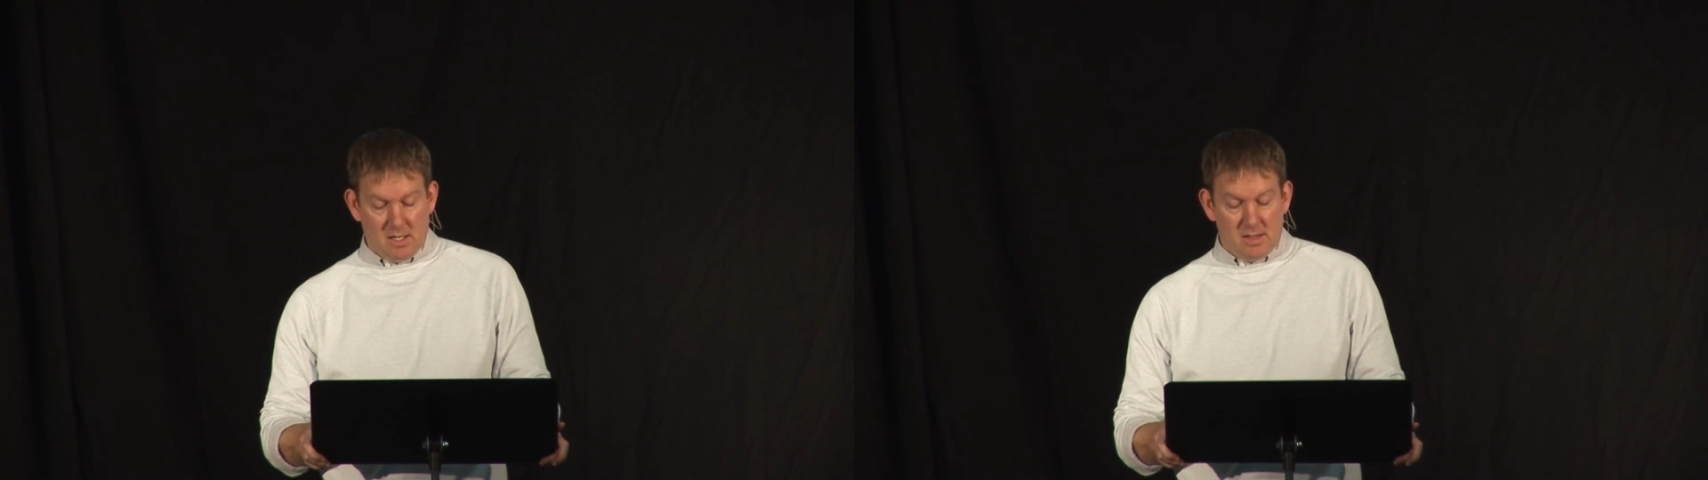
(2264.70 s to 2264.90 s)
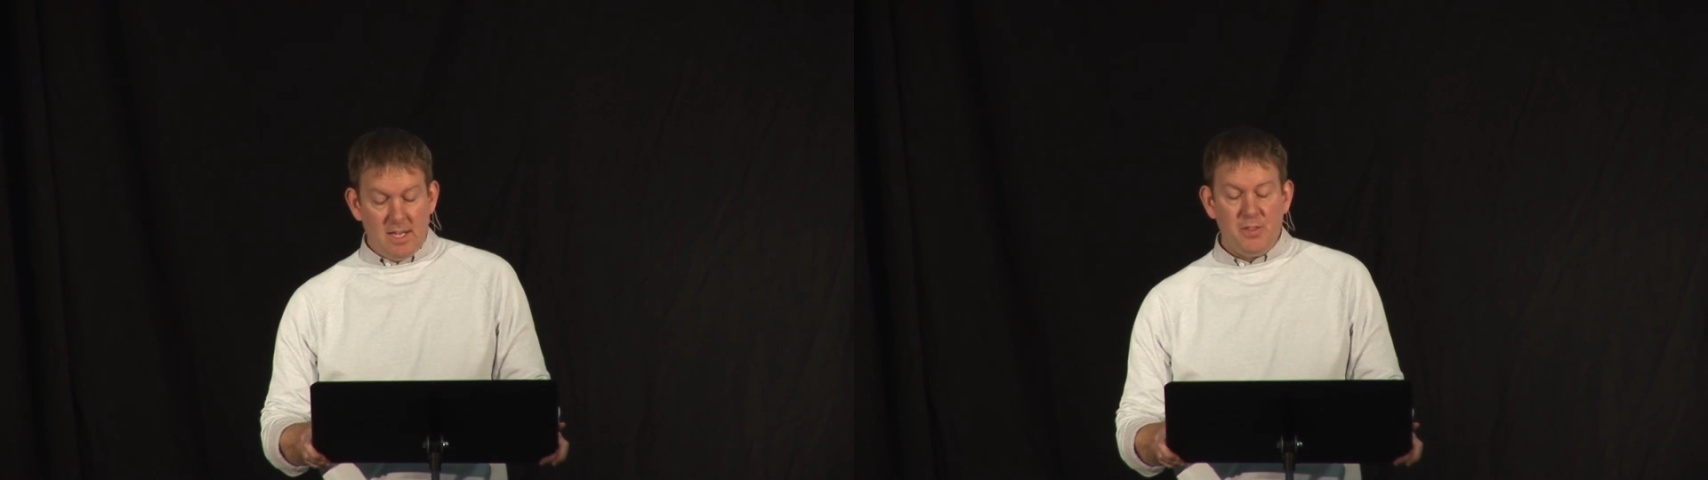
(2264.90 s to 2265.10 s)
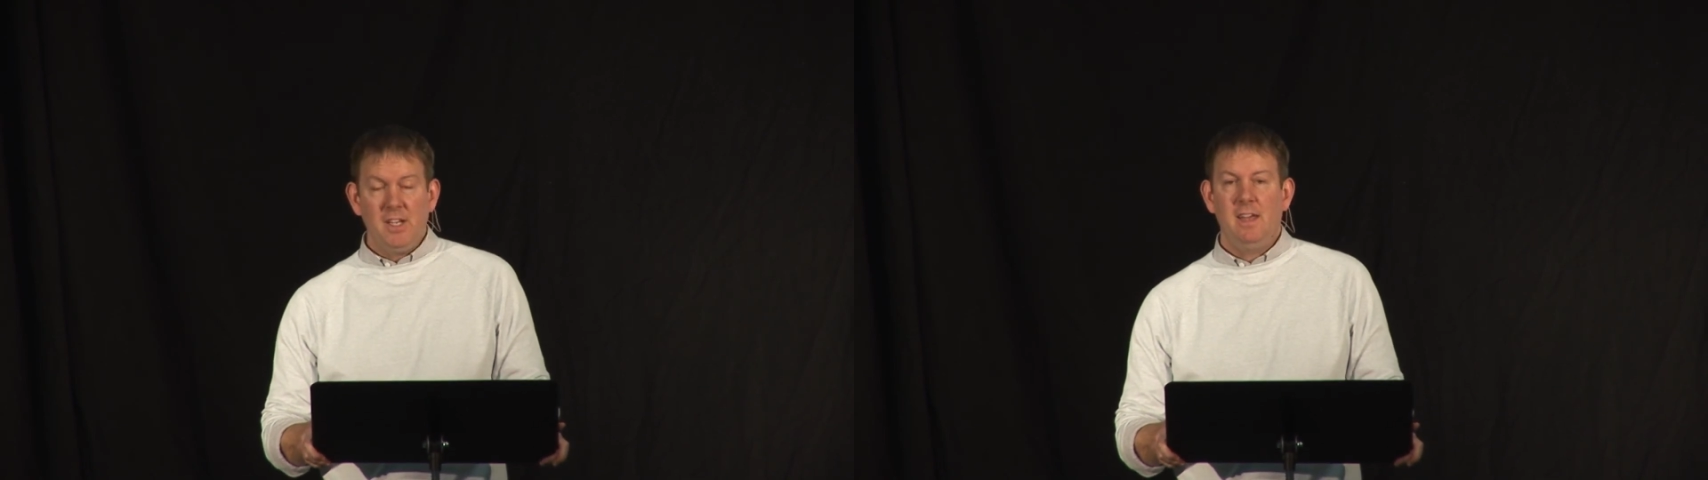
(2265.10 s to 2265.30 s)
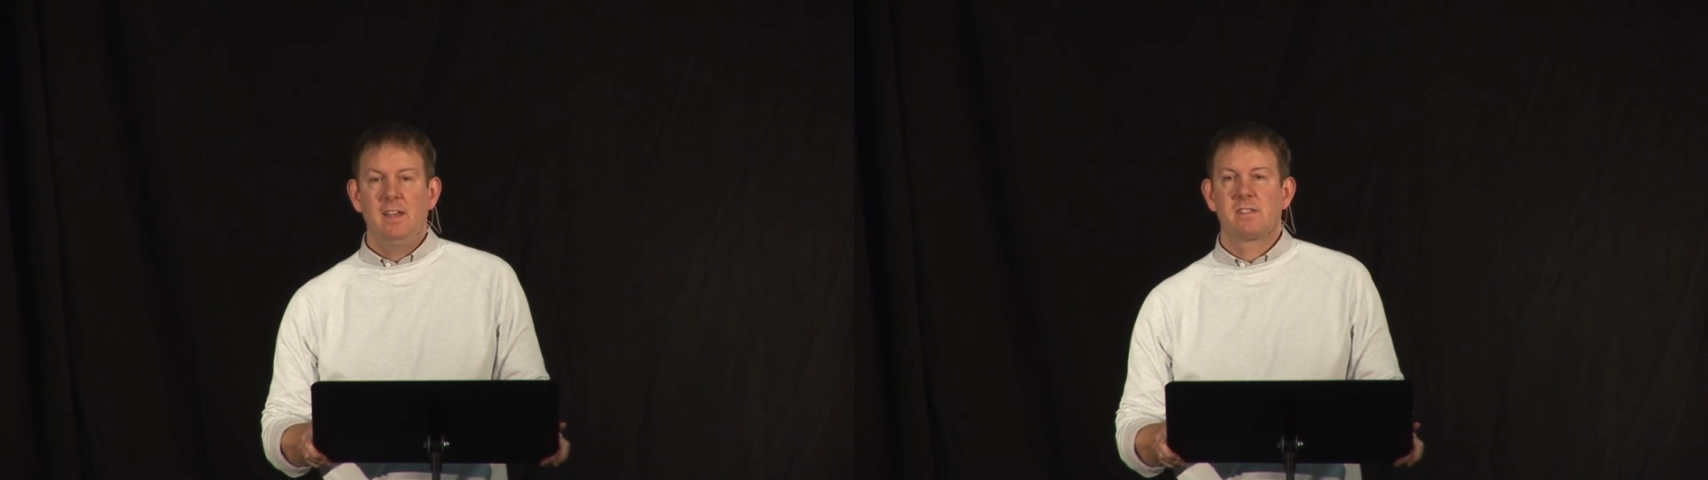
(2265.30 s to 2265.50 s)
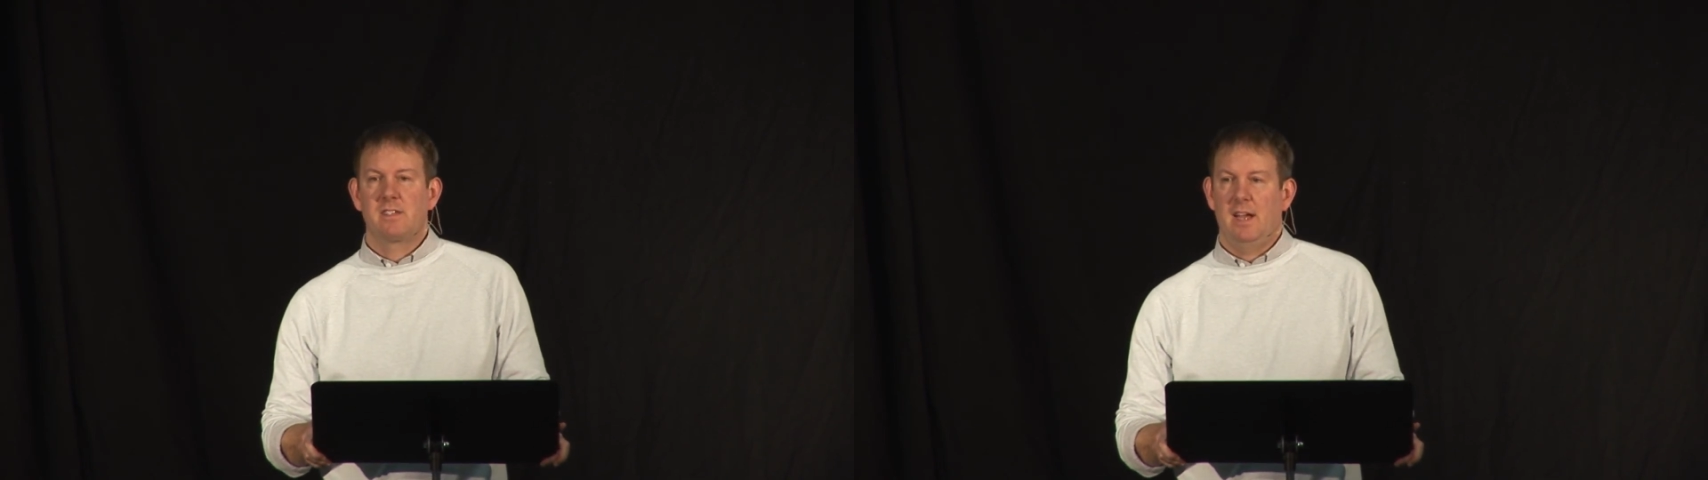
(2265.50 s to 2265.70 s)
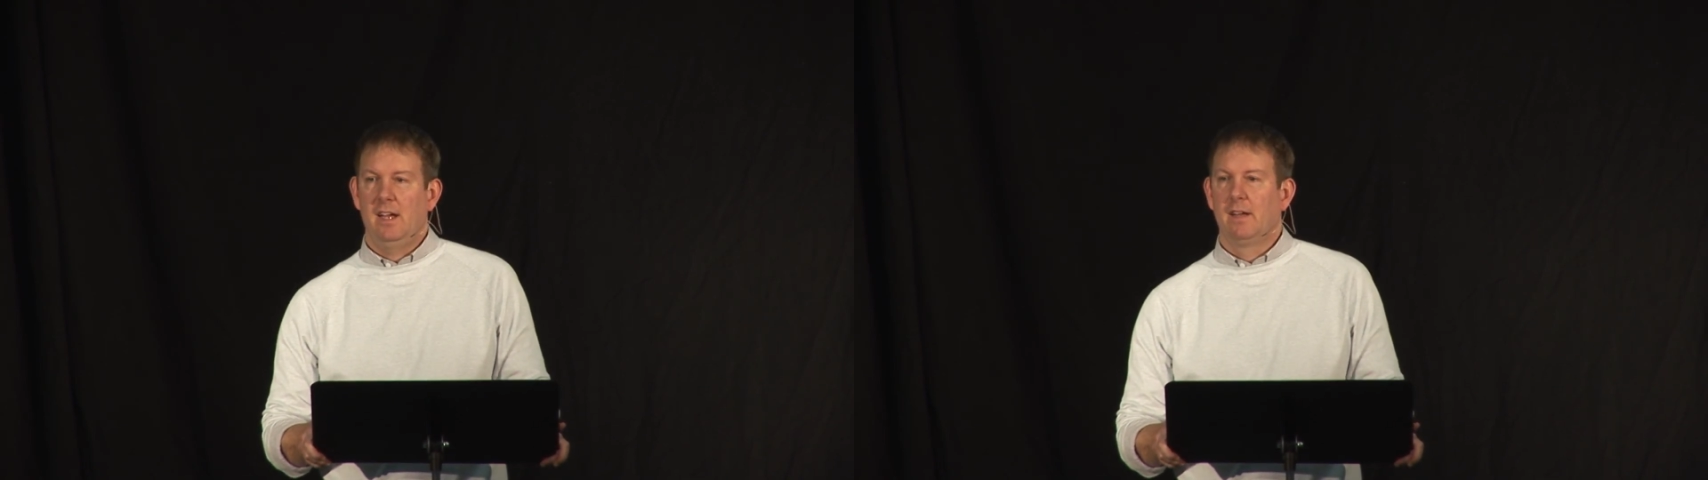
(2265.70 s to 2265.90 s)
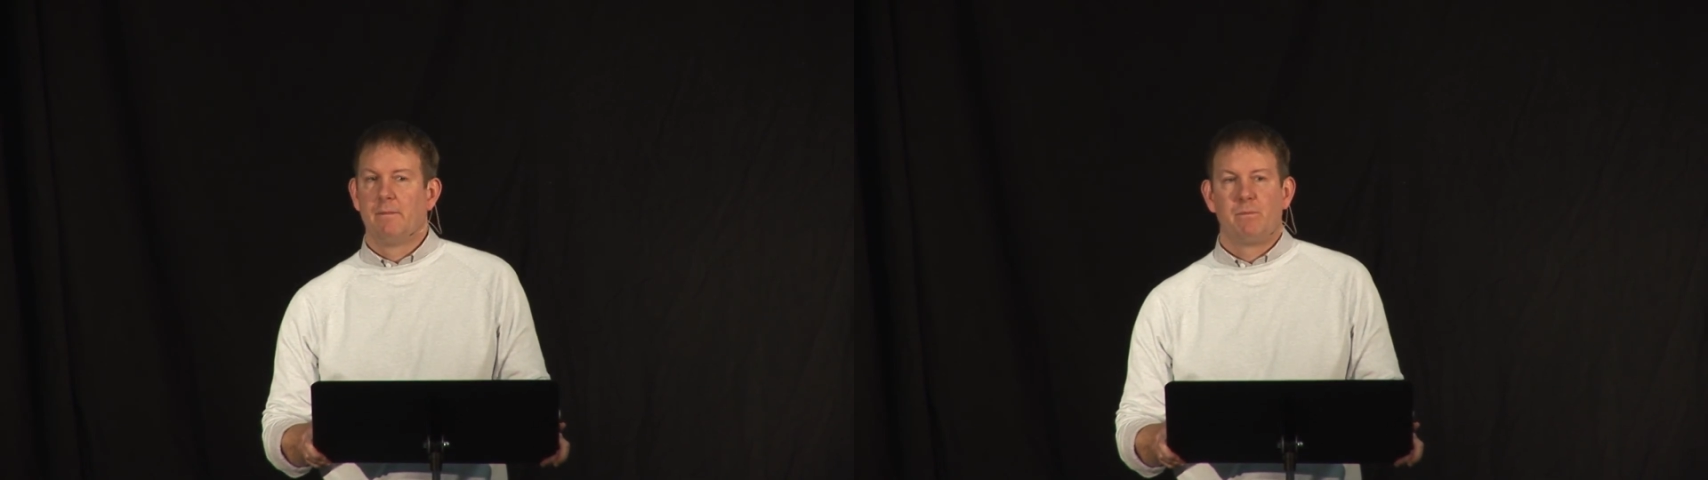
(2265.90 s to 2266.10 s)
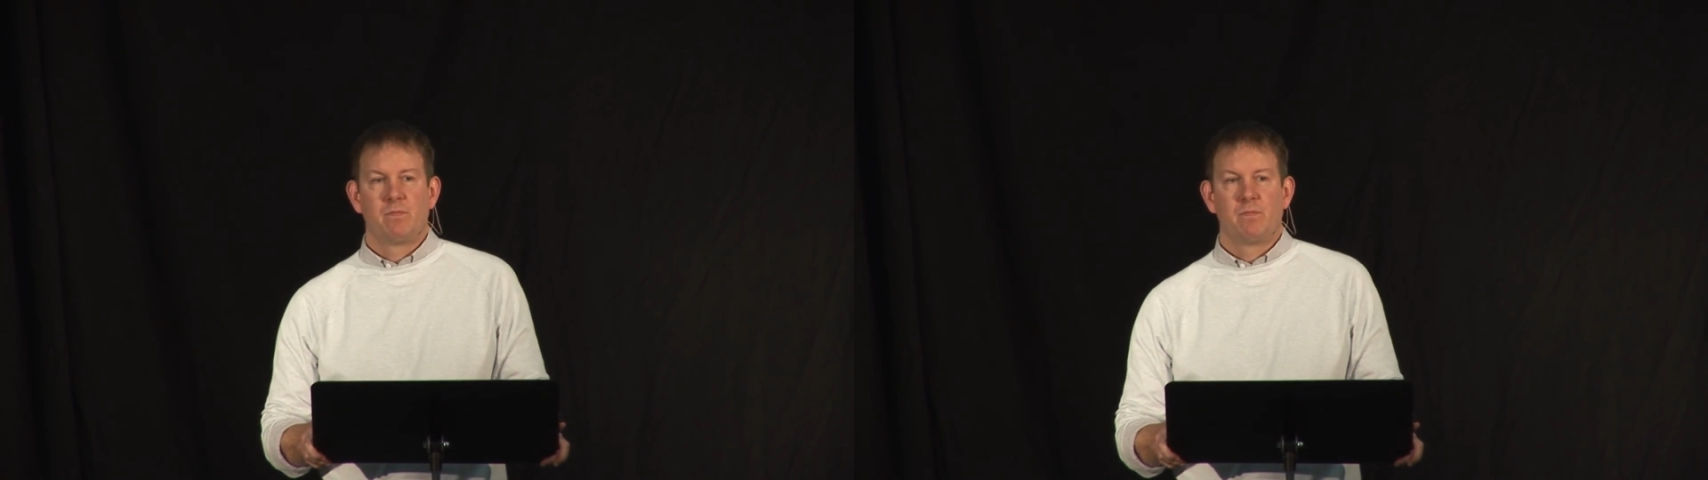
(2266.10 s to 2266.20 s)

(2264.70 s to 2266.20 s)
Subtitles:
They think he's saying